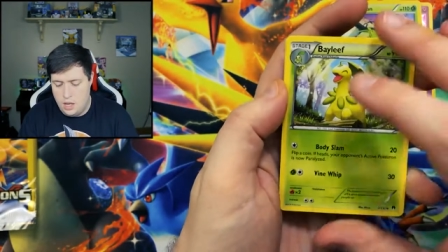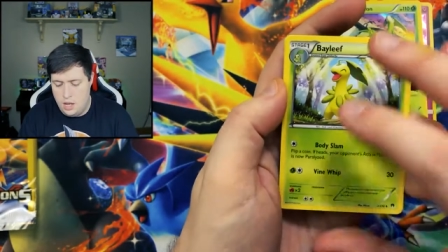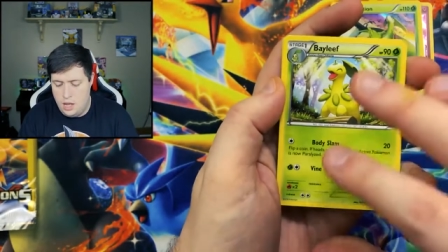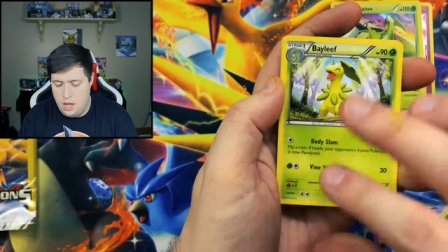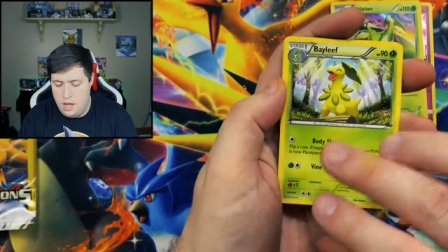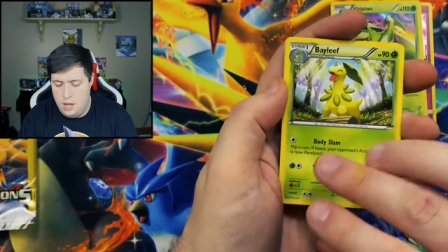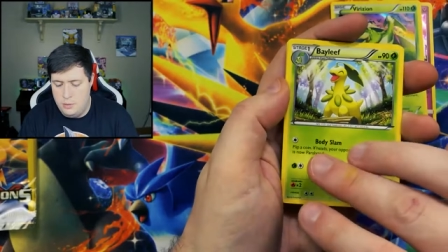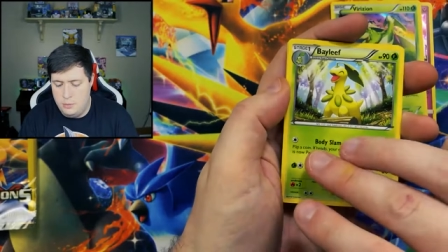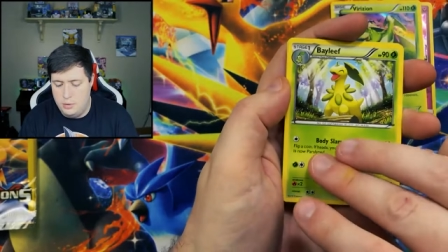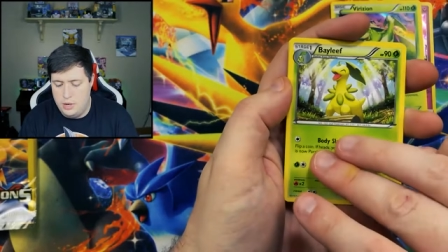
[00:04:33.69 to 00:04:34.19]

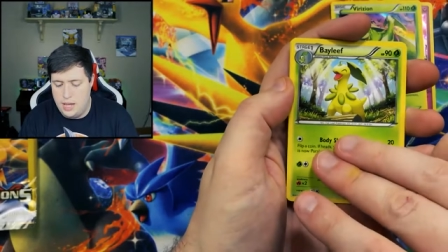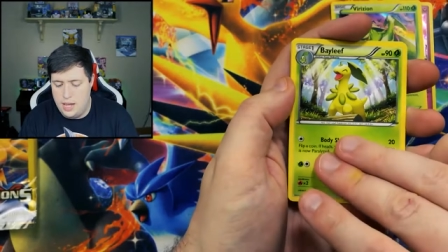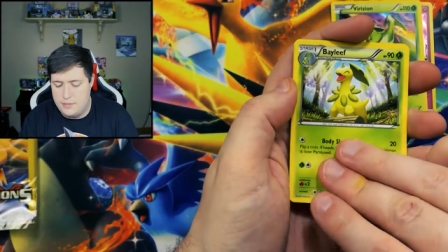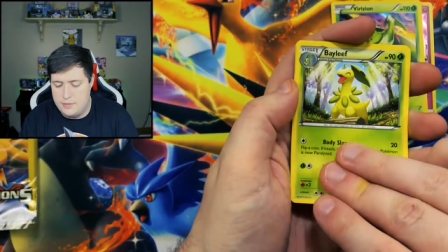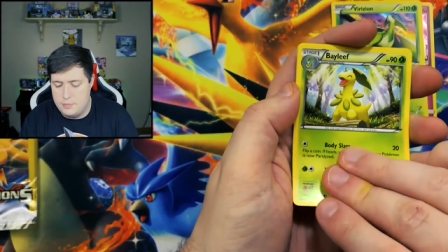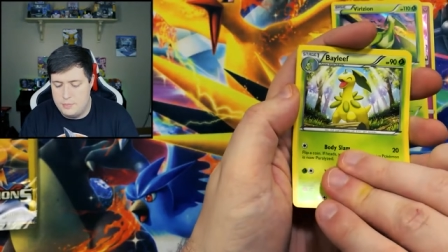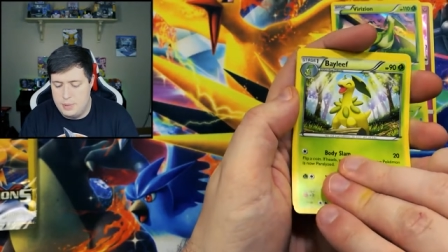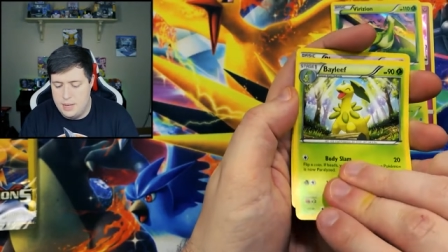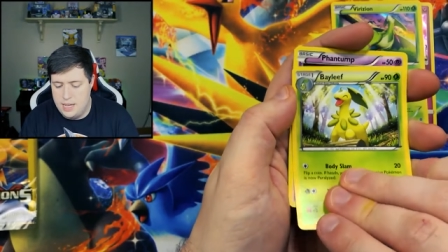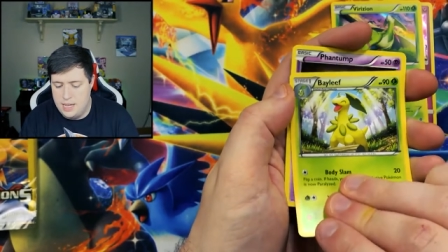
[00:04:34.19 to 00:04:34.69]
And we have
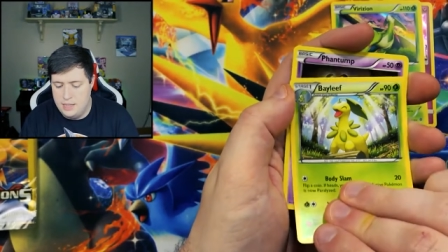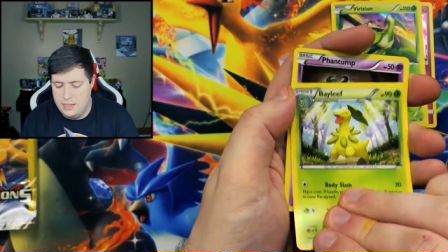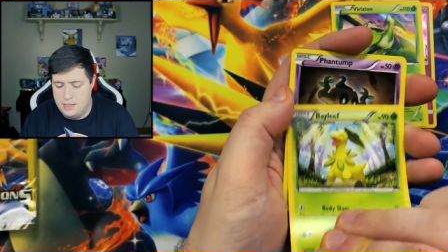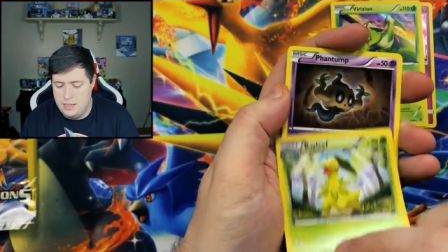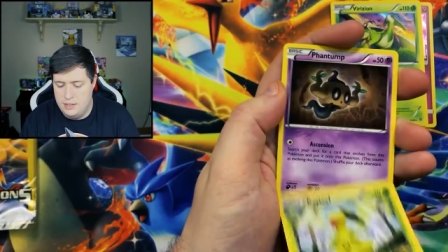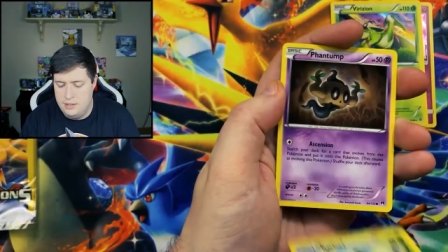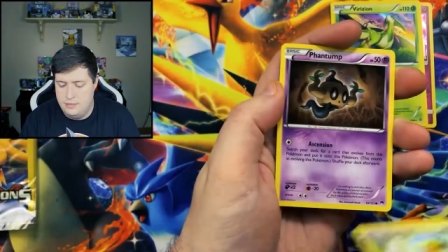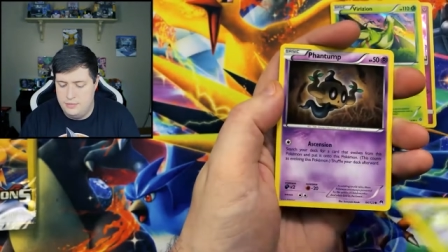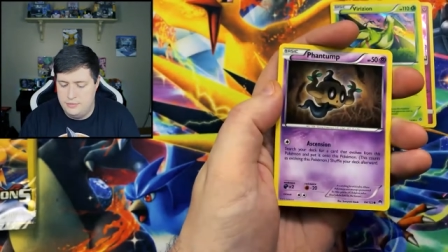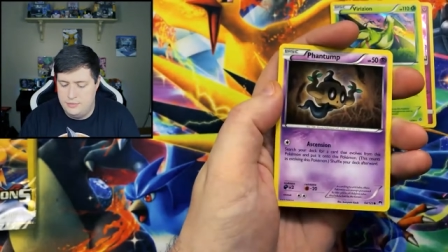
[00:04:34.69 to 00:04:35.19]
a
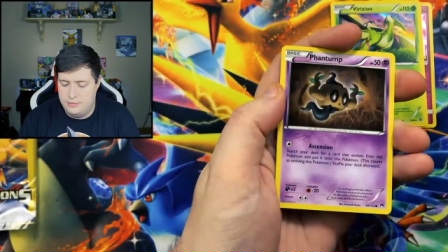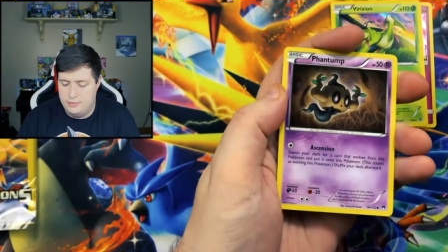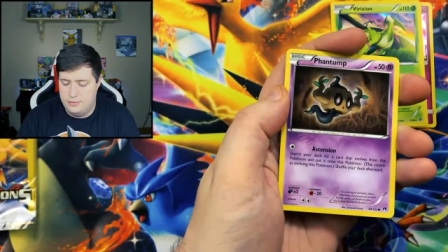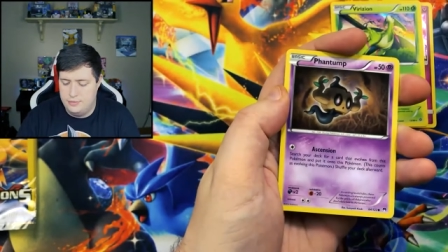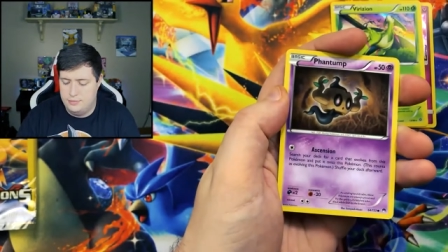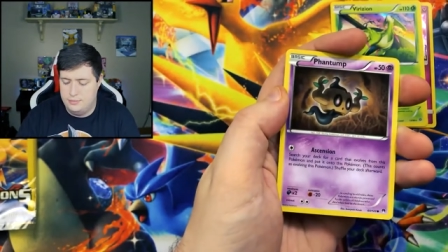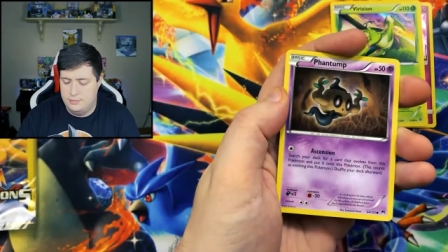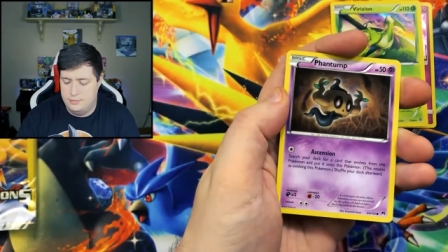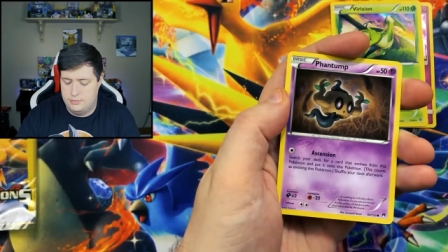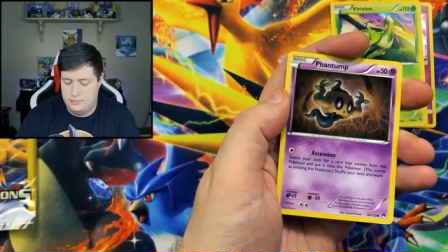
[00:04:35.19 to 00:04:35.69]
Bayleef,
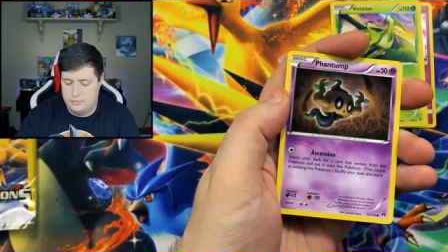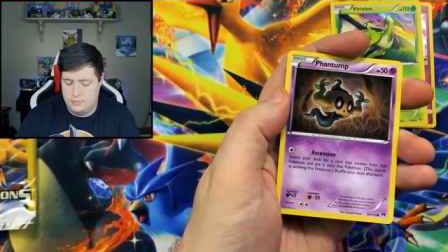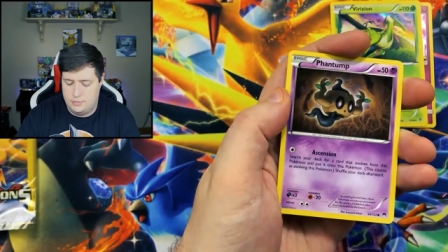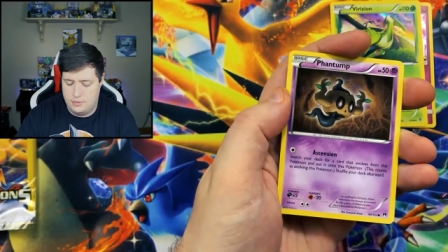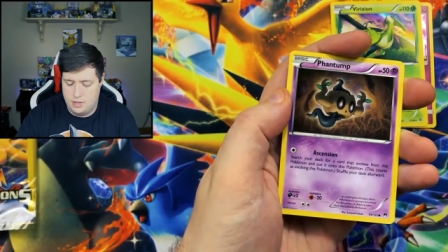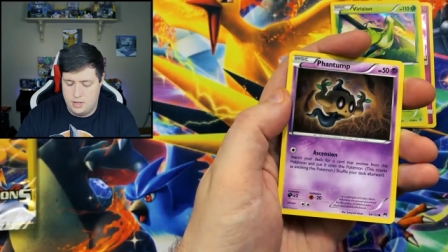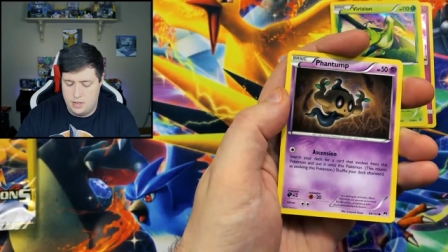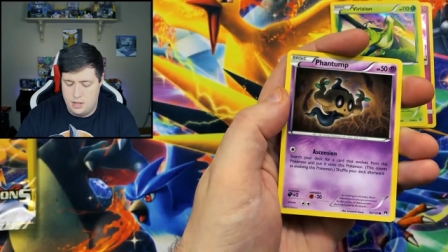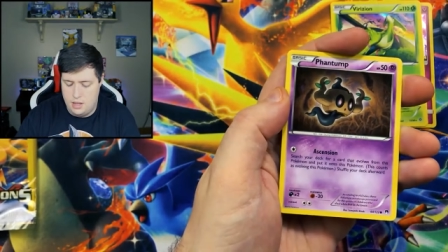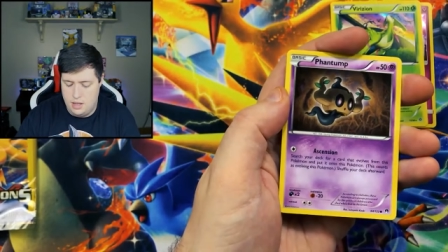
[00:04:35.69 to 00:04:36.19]

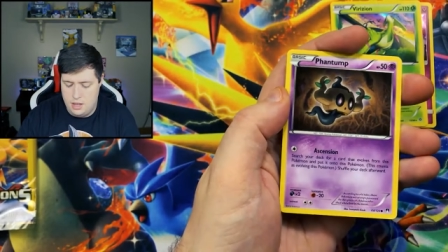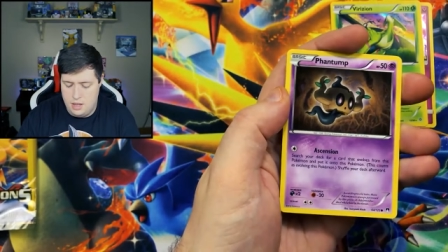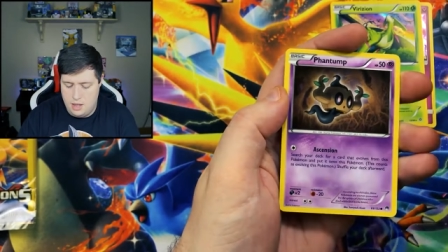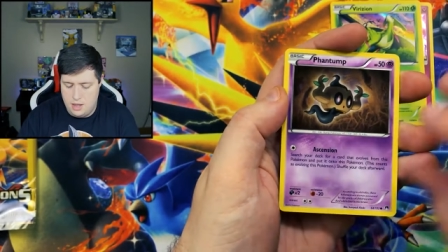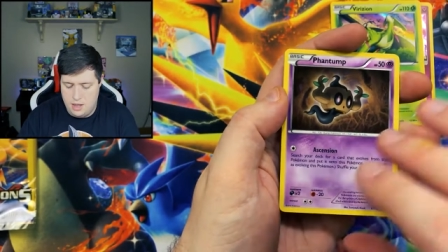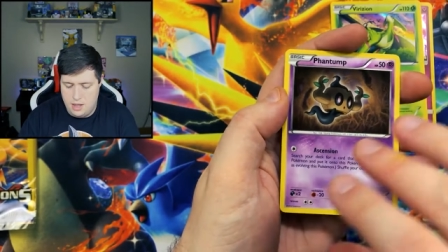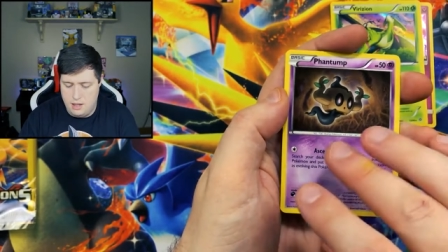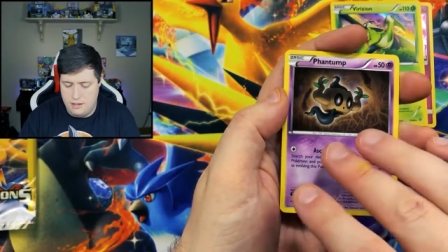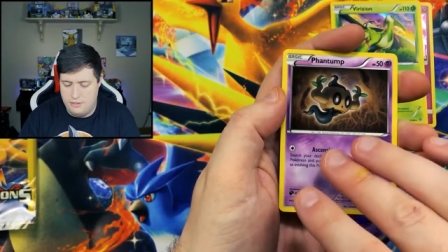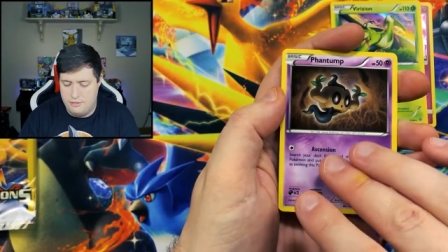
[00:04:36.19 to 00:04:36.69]

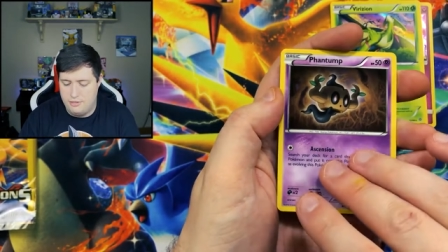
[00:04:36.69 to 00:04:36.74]
a